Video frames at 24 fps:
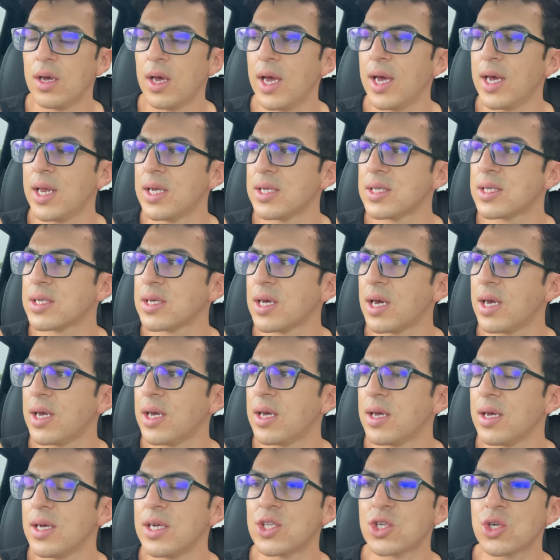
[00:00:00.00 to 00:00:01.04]
and it's
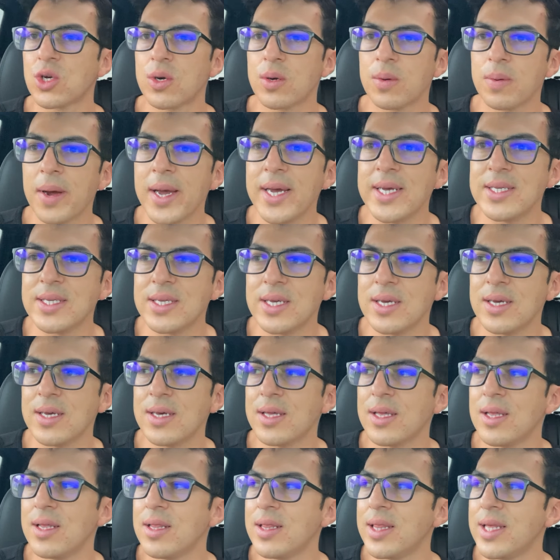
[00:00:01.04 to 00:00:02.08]
like, it's crazy.
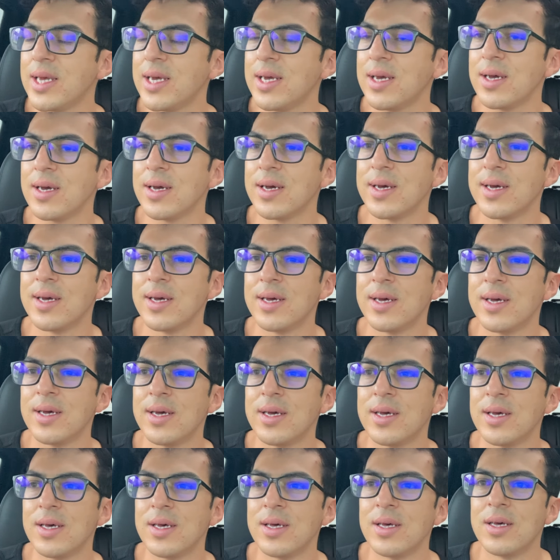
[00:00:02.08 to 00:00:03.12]
The
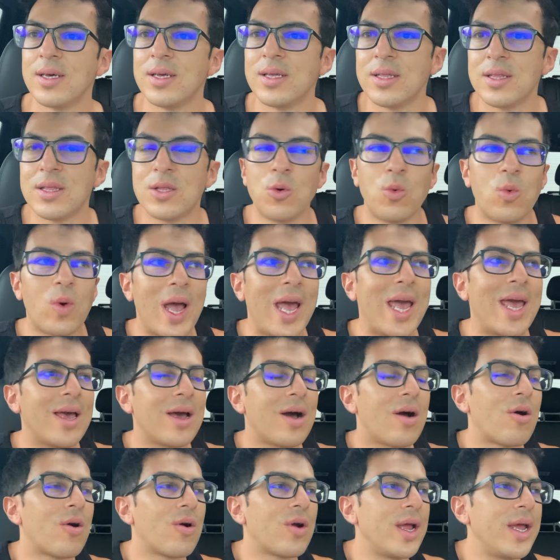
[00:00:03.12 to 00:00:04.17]
the way
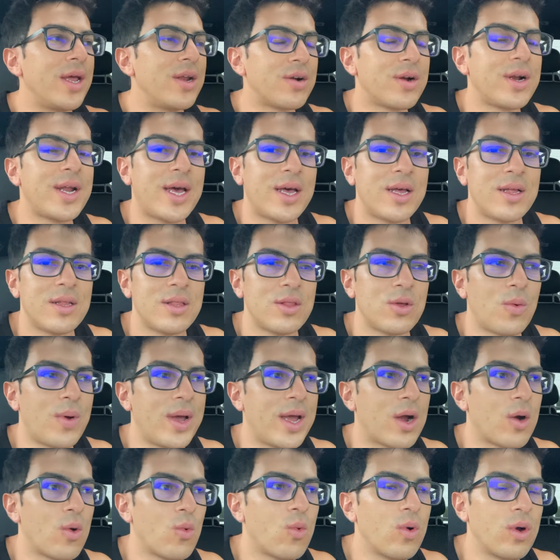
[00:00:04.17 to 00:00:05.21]
our internet, the way
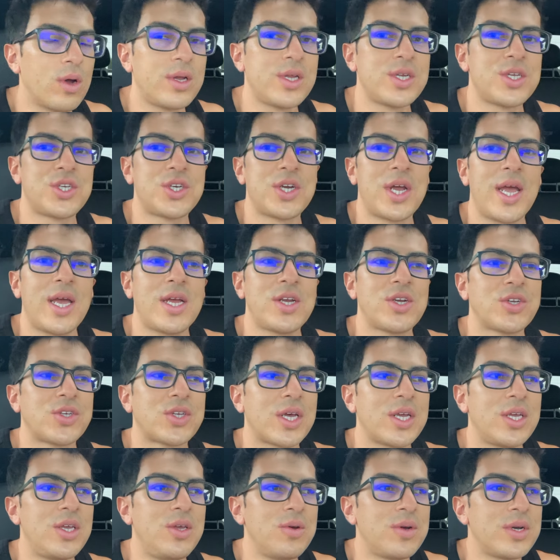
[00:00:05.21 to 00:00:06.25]
our world has changed is
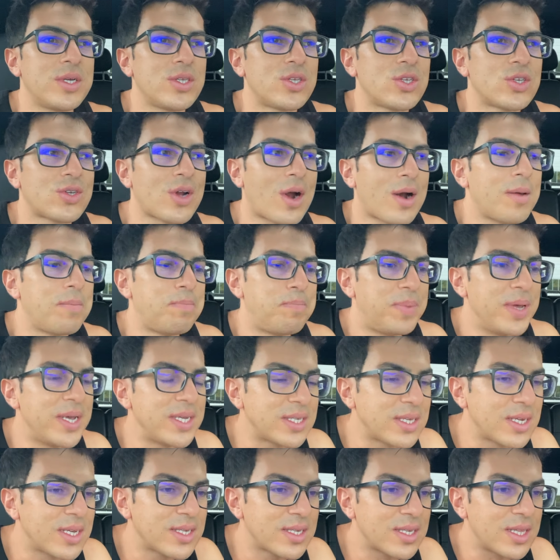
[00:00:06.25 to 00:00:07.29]
like you can start a
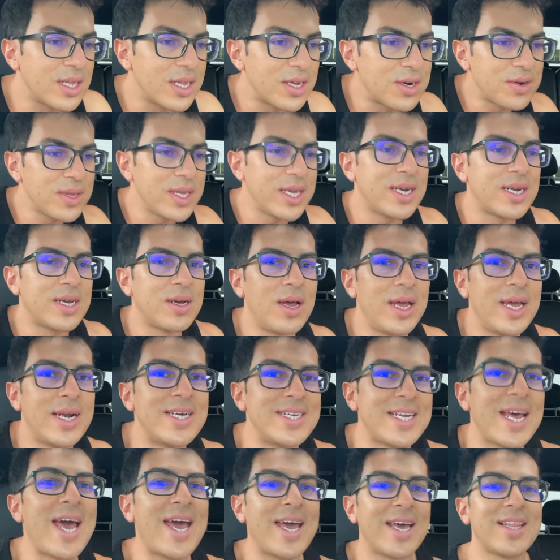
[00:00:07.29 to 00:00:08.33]
business literally in a, in a
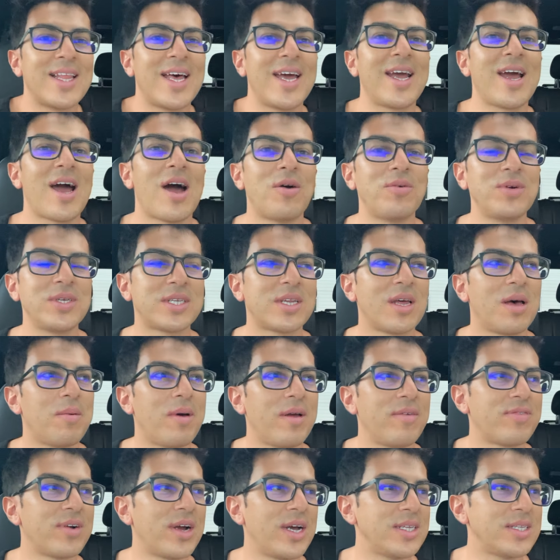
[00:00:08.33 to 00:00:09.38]
day. Like I always tell my
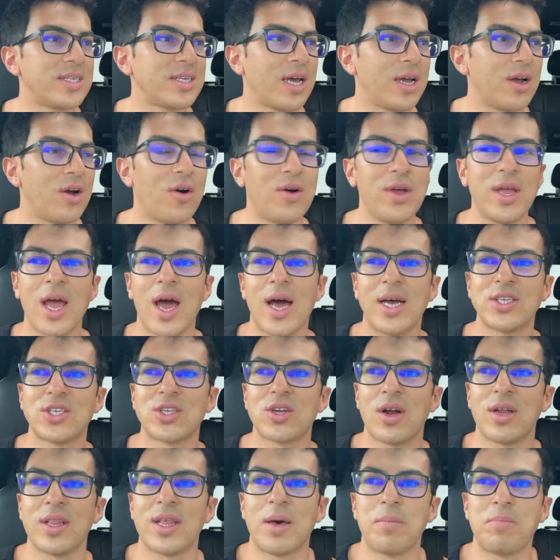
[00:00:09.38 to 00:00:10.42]
friends, like, oh yeah, I
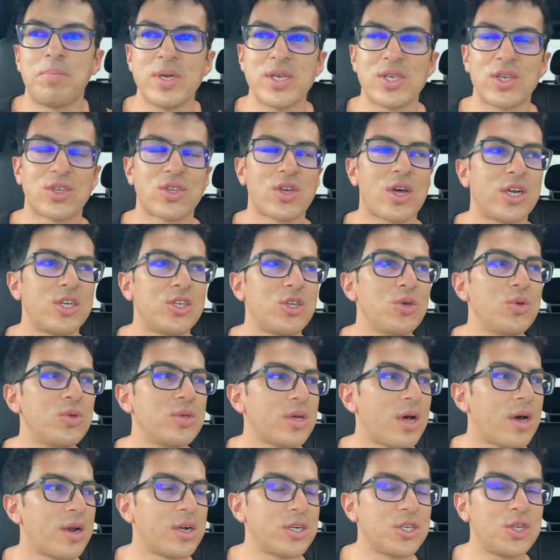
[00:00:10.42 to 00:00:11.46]
started that business on a Tuesday
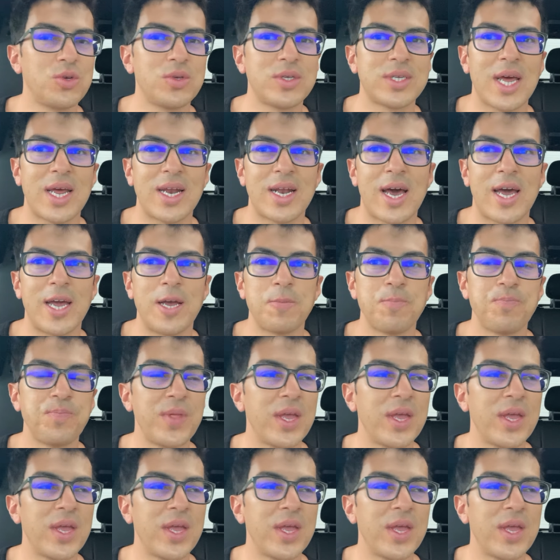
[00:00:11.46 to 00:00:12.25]
on a Tuesday night.